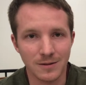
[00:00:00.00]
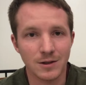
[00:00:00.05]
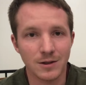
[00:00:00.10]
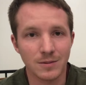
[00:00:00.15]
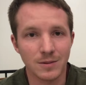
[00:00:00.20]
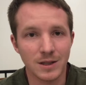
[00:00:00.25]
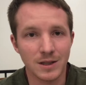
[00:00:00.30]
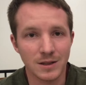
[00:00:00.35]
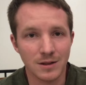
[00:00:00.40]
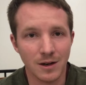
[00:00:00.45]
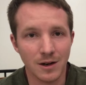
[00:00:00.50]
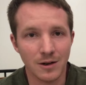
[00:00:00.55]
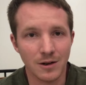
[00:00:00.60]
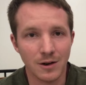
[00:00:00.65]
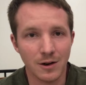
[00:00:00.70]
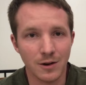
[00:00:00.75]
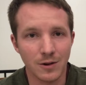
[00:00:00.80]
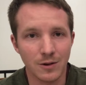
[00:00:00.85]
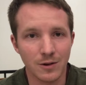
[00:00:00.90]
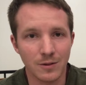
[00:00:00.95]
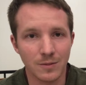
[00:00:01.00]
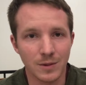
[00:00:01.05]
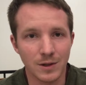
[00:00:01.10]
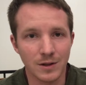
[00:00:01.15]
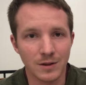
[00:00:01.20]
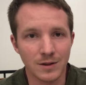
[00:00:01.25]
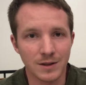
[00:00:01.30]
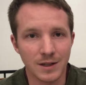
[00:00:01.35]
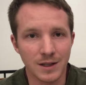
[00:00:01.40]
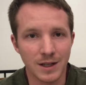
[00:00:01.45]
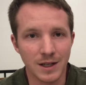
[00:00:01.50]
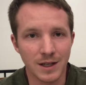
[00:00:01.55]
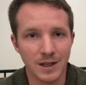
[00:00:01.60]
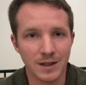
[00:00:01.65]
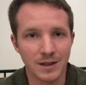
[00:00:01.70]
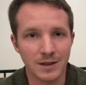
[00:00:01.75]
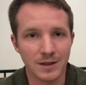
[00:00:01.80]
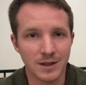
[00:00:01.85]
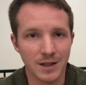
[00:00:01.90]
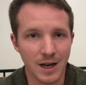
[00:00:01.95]
So we started our owner build
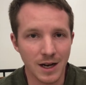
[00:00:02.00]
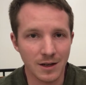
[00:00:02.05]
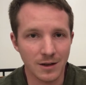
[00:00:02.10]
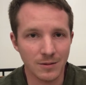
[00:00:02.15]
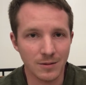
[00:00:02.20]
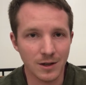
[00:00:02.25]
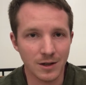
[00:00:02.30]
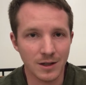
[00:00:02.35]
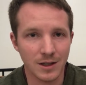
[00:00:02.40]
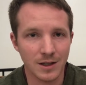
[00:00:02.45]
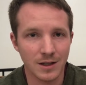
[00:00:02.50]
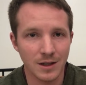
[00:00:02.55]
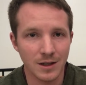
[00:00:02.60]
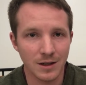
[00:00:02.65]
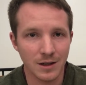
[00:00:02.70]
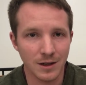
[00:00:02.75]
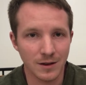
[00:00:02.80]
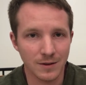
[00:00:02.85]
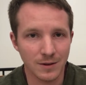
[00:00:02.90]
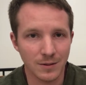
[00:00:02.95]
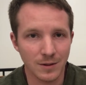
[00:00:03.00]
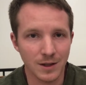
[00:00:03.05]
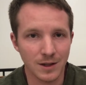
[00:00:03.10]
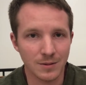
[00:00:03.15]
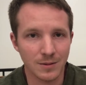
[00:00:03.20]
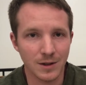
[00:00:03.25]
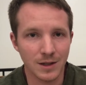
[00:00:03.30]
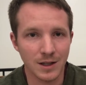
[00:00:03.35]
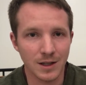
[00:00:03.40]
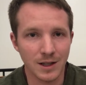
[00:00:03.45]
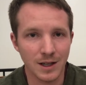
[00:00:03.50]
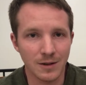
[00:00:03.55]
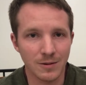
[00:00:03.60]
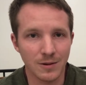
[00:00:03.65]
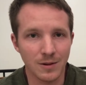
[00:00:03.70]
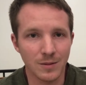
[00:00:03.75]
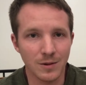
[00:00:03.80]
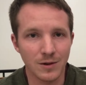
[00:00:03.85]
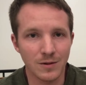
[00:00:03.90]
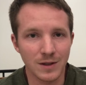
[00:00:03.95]
in January of 2020 and
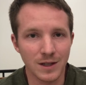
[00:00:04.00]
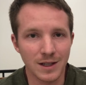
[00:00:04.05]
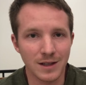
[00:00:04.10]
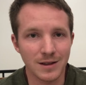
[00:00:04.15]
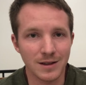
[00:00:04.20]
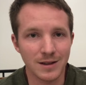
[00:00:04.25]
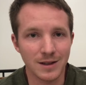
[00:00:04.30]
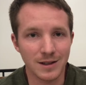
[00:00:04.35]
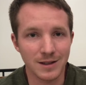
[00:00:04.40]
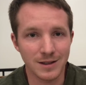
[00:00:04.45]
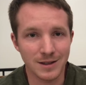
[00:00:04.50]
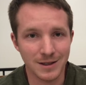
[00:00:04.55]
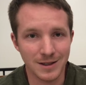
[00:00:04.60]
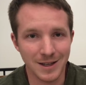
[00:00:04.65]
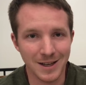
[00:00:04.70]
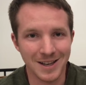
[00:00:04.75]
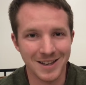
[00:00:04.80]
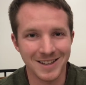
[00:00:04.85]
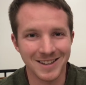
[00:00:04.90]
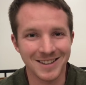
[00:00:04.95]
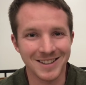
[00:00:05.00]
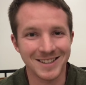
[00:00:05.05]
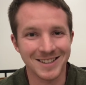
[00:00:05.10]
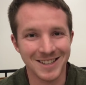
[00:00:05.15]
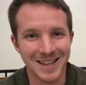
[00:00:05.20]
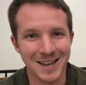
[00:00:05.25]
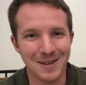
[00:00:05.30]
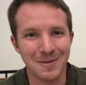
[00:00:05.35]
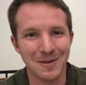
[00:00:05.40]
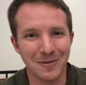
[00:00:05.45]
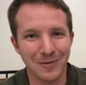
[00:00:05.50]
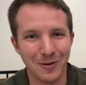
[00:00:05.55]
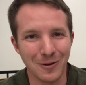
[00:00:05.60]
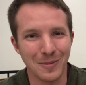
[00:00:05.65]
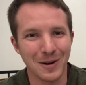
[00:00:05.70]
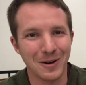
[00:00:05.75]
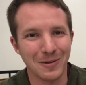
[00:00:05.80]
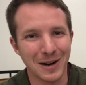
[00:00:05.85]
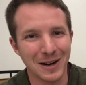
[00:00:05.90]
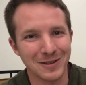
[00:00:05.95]
we moved in the day before
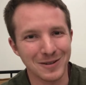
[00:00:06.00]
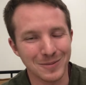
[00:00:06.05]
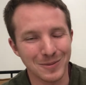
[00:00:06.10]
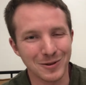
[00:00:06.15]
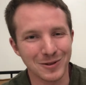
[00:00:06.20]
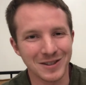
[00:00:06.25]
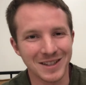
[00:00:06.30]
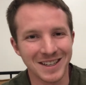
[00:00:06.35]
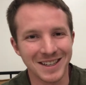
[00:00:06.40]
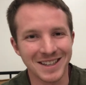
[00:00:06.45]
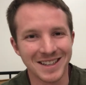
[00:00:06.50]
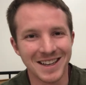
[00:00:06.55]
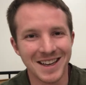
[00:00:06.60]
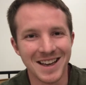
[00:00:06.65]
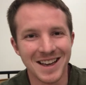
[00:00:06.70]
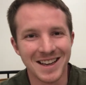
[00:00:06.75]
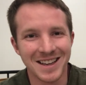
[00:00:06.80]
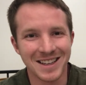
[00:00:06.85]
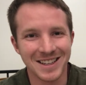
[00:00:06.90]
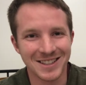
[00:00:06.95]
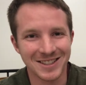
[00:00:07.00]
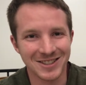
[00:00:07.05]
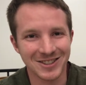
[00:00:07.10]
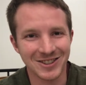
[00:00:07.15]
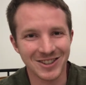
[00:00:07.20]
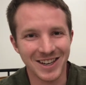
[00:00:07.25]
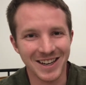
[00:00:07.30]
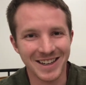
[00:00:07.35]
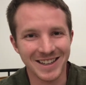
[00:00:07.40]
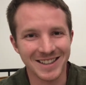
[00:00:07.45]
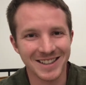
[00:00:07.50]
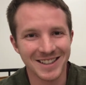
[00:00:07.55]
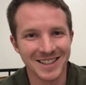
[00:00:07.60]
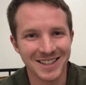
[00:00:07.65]
my wife's birthday in July.